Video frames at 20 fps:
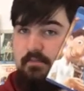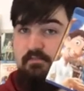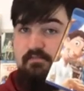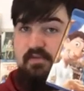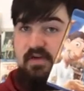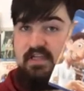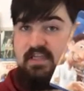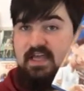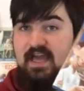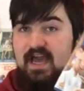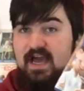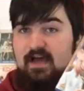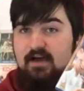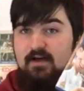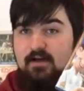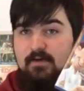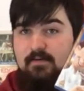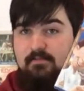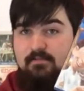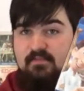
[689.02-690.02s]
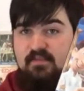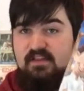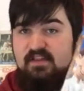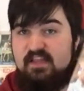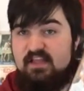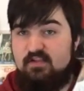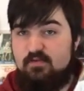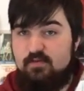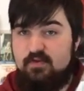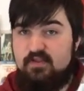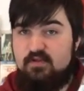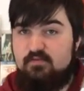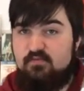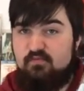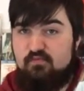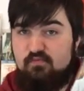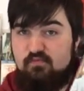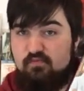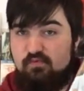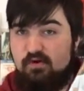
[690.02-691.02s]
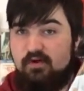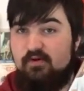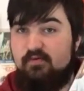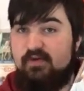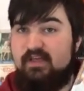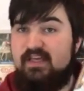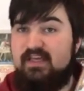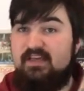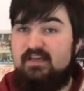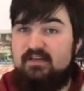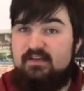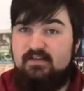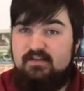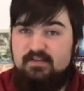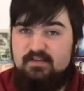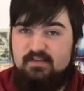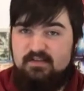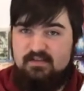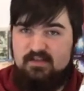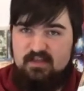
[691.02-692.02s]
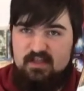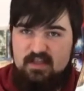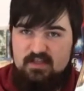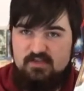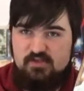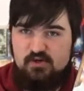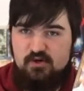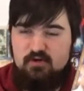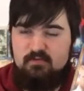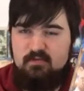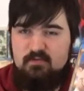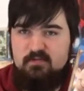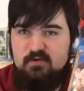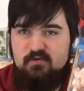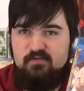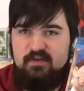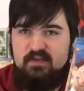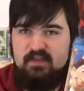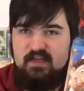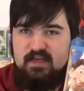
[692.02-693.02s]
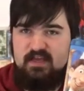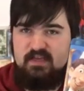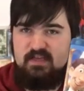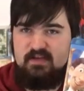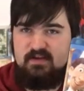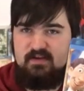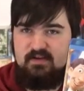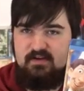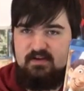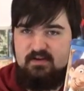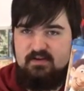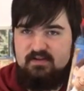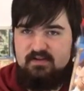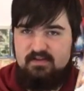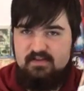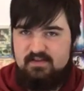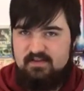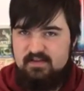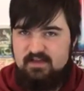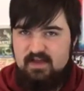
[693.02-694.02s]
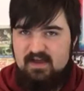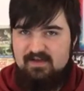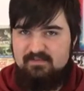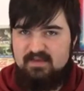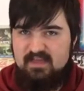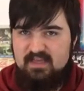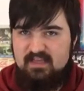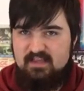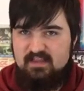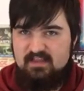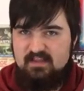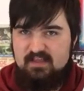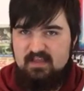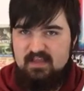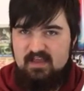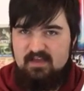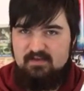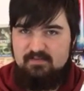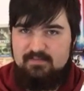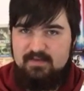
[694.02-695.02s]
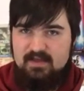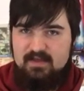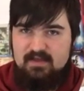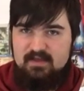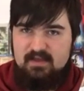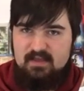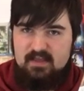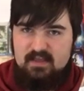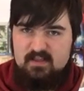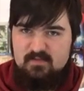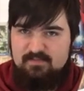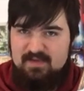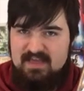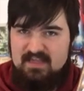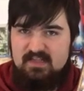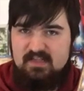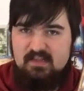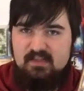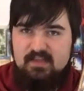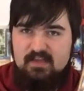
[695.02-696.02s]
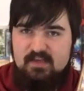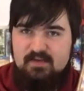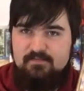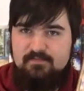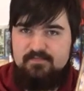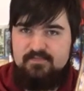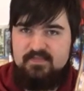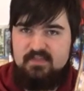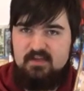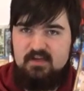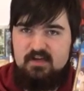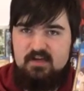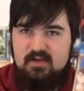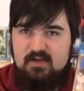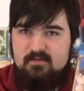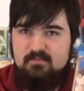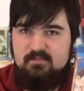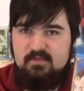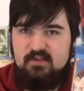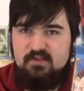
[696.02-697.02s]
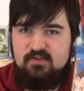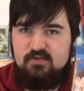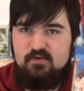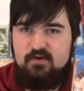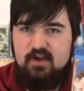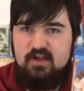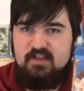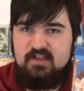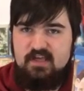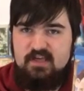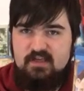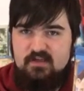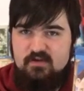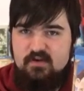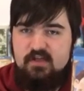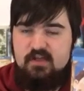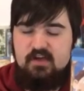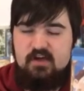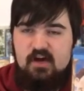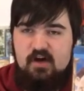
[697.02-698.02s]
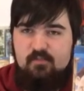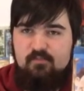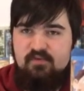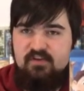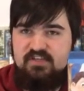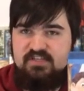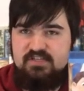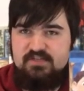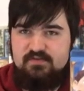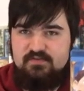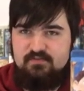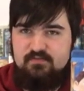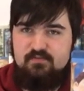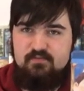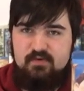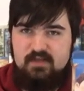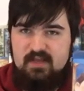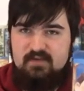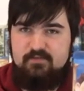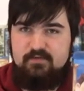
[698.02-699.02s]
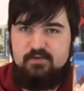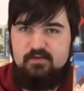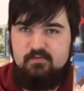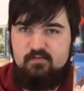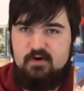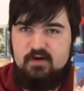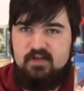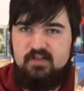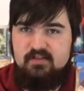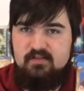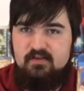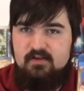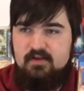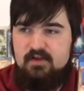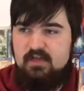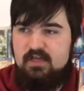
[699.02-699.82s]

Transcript: But yeah, um, this was a really enjoyable movie. Like, I mean, it it's basically um, the story is like you can accomplish whatever you want,